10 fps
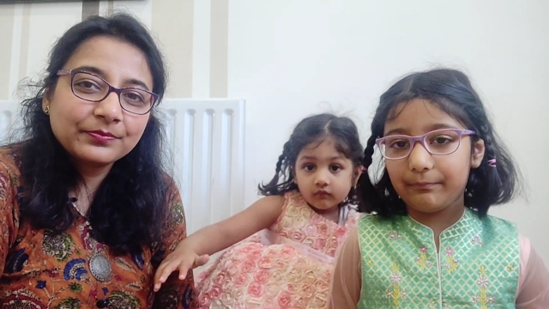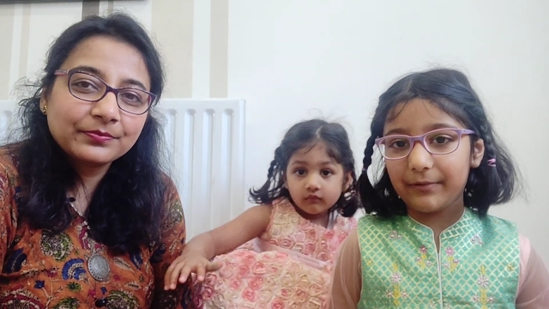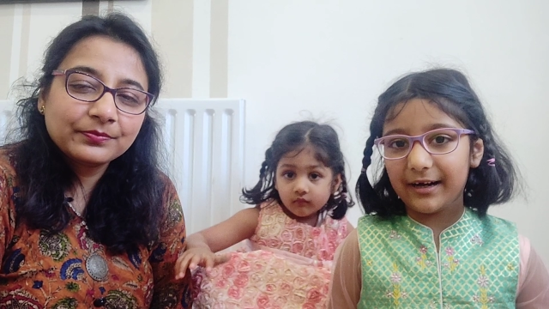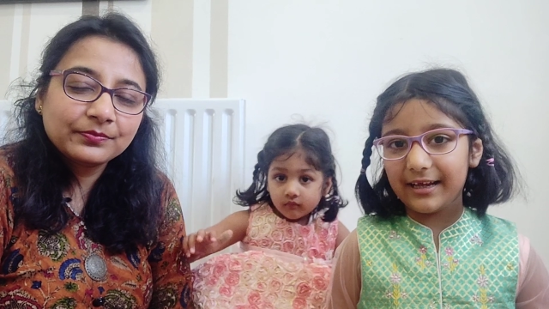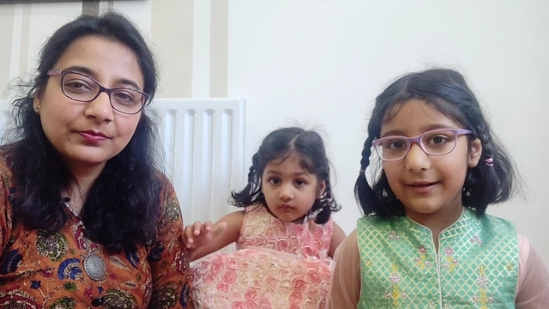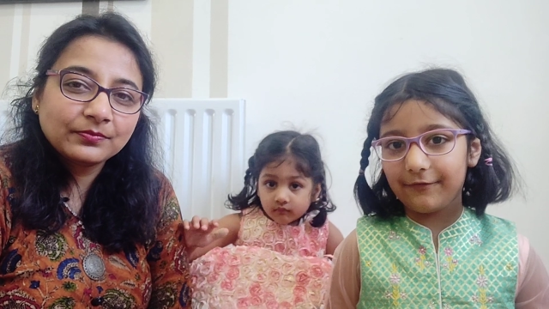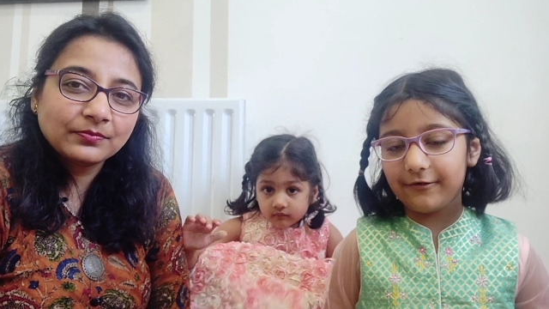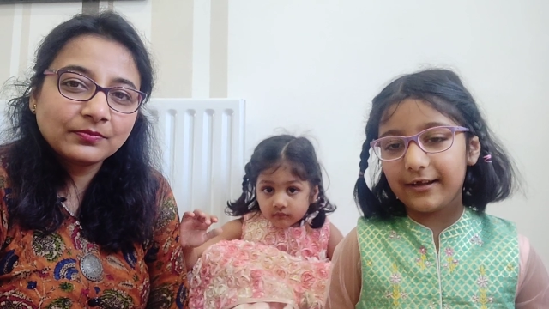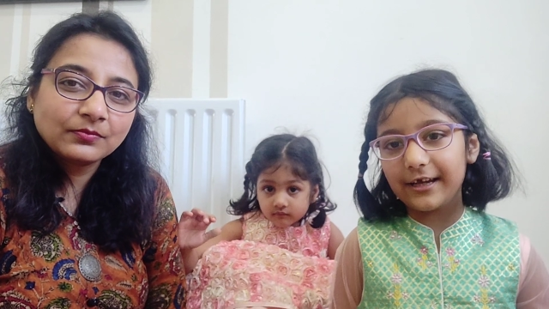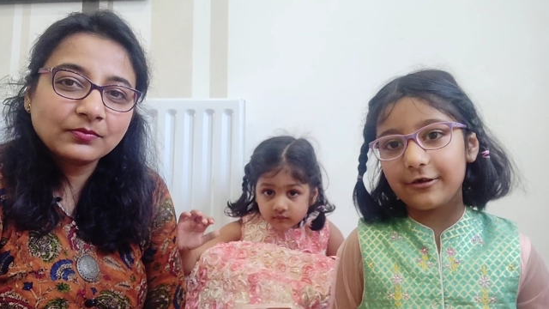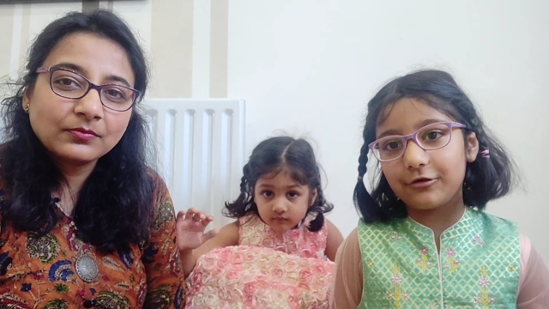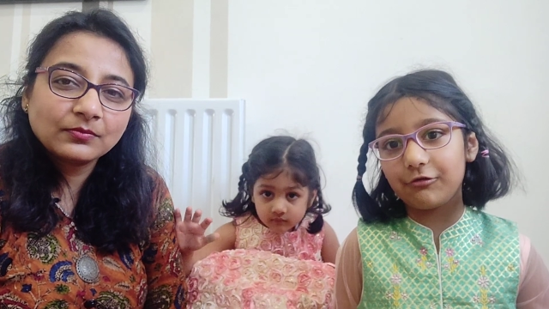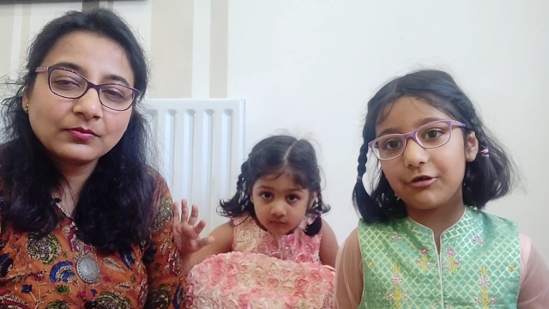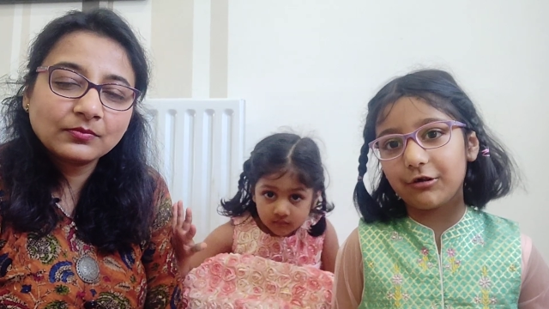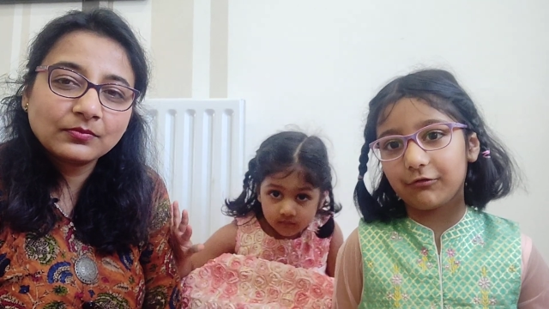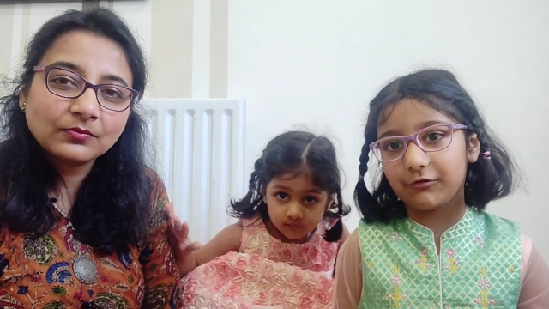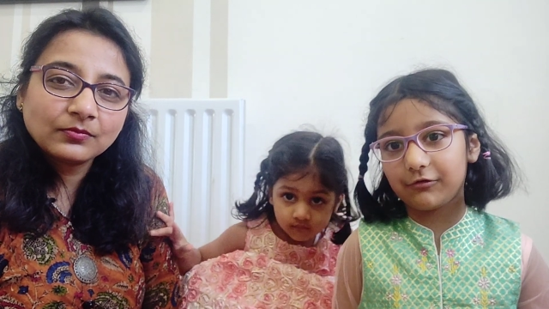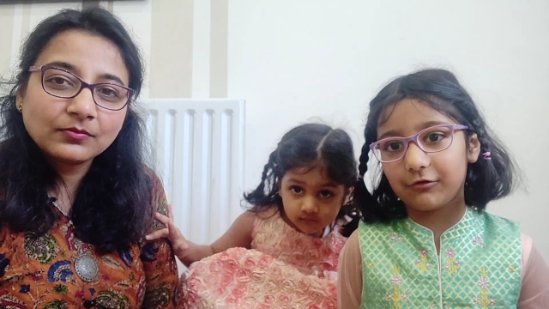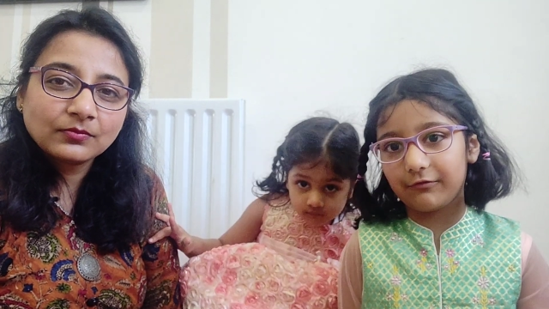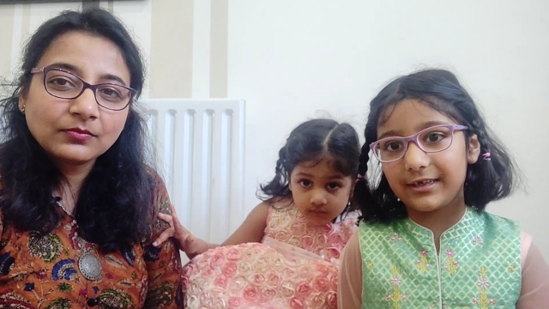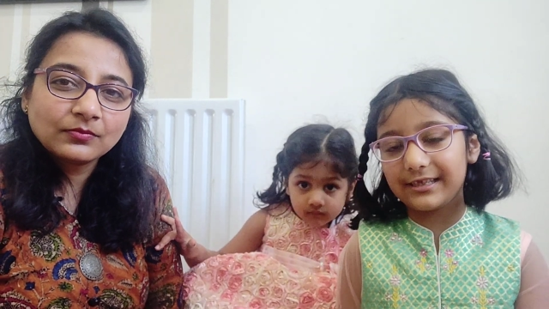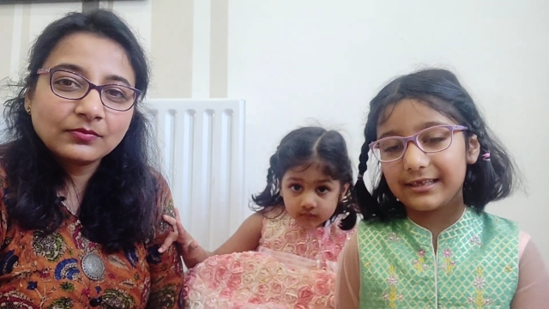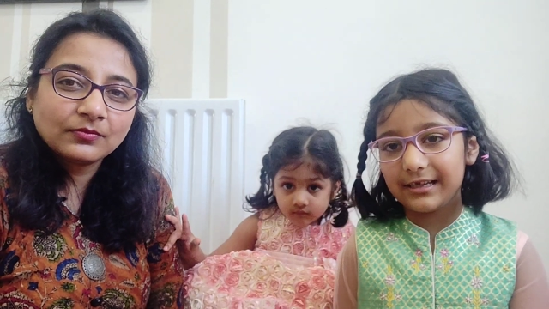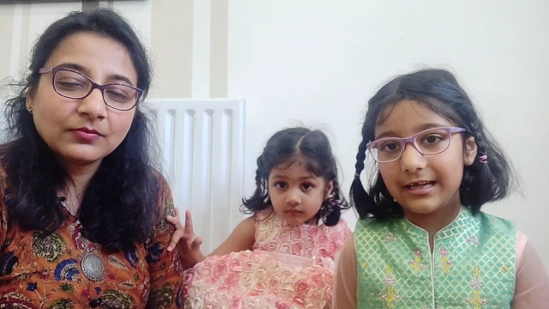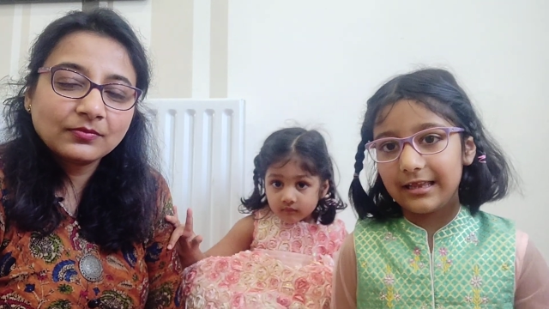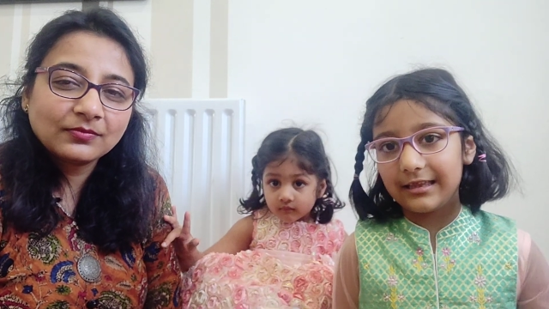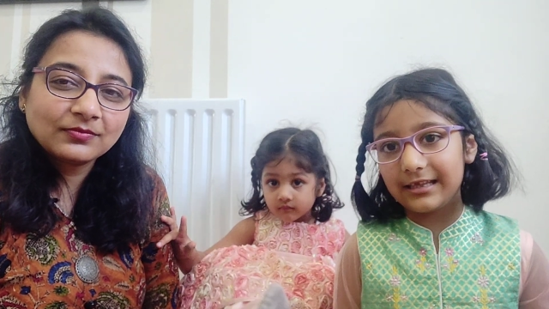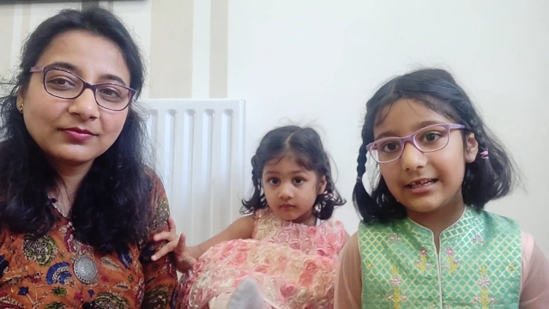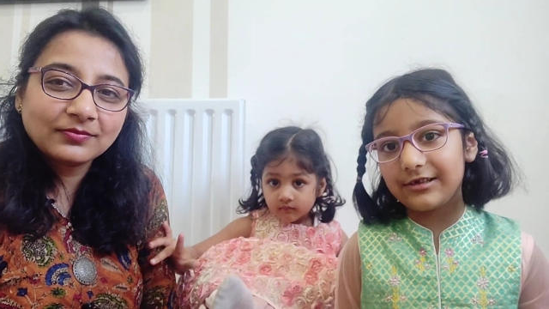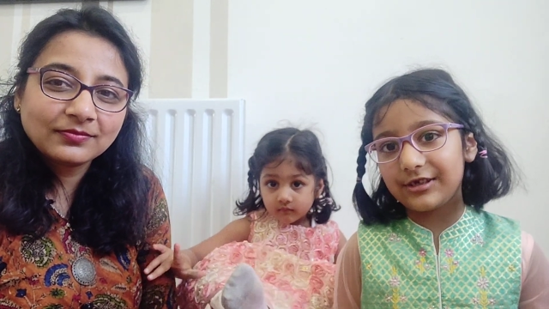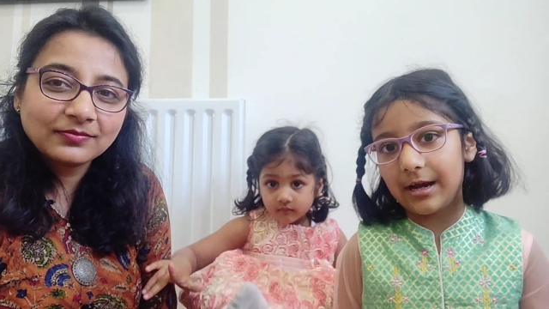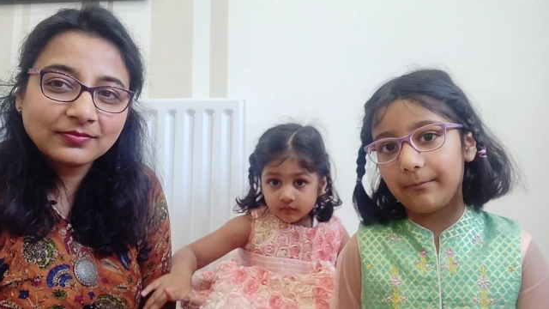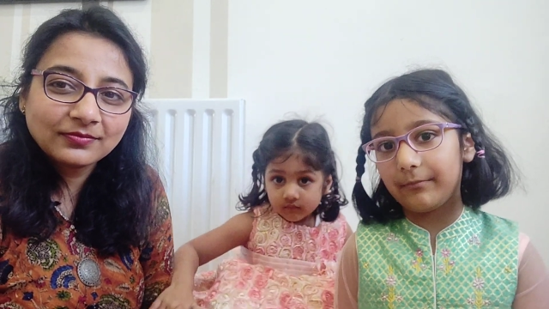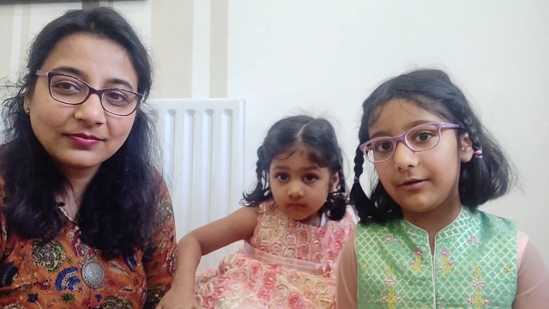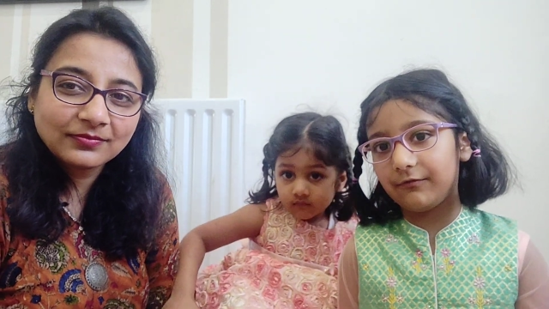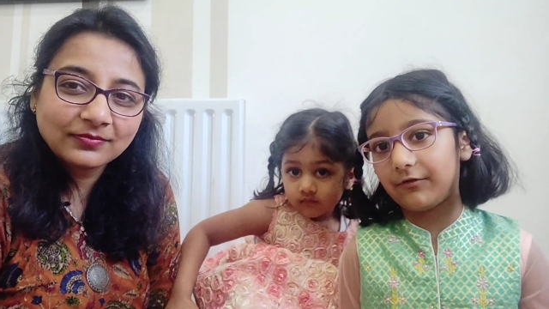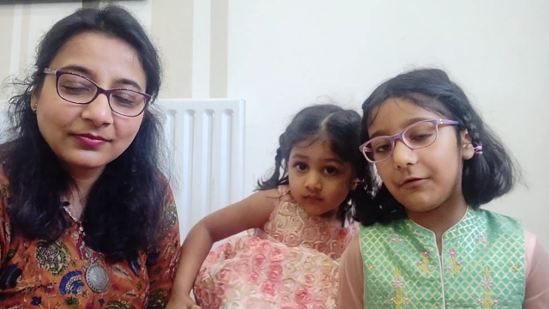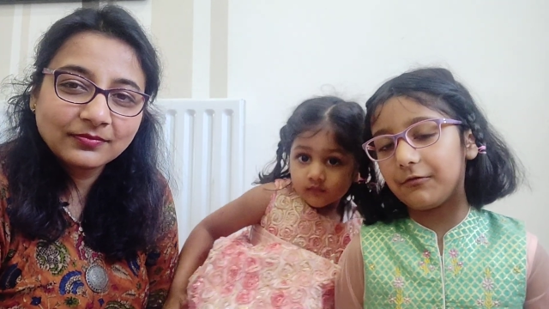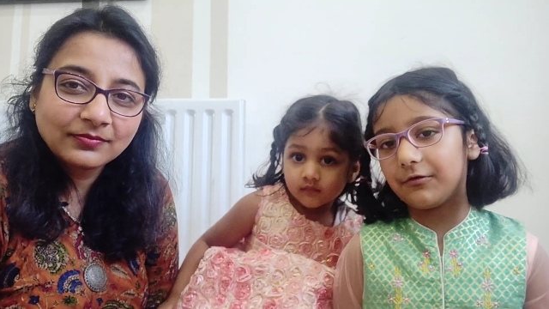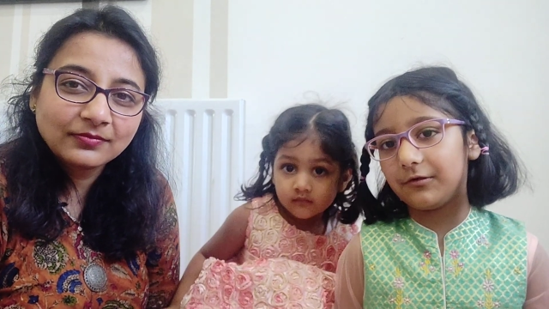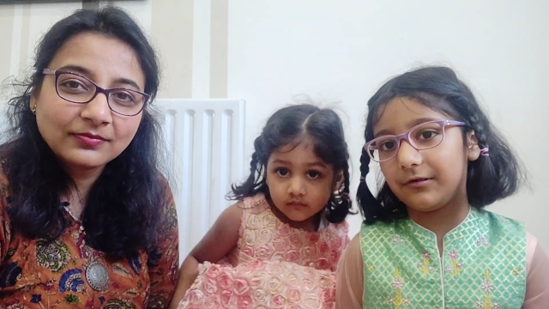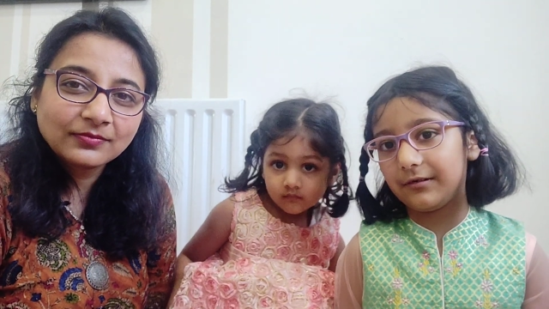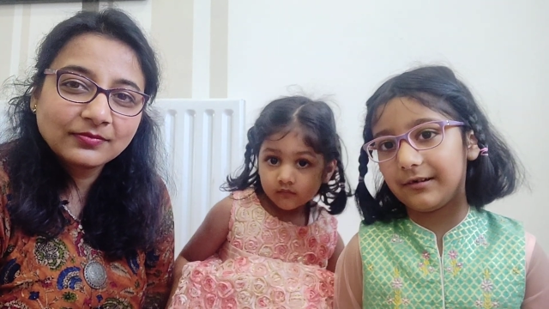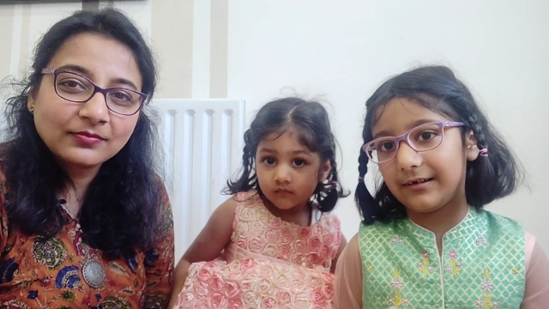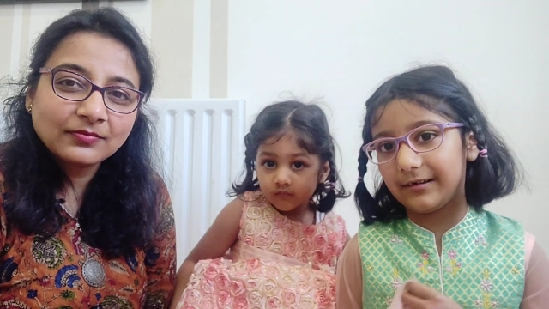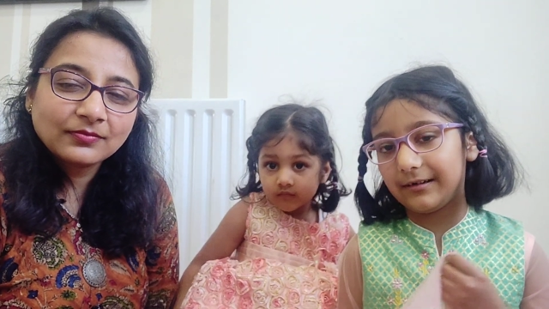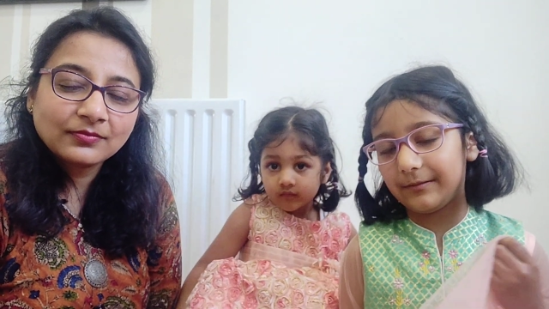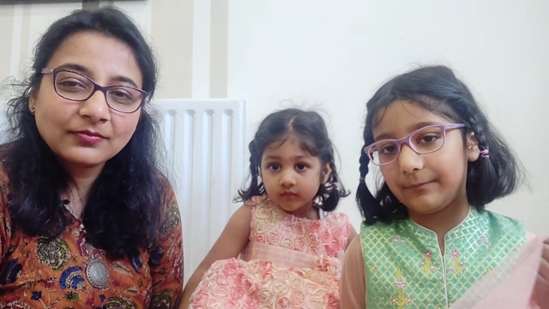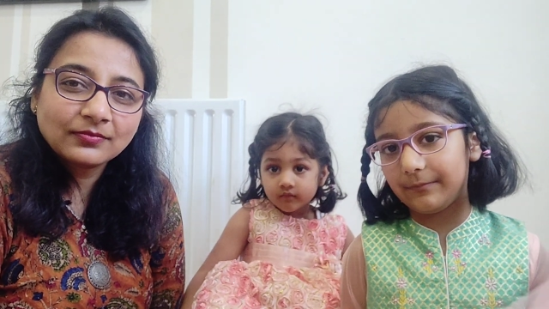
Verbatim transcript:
Speaker 1: But if you like unicorn stories, Linda Chapman wrote the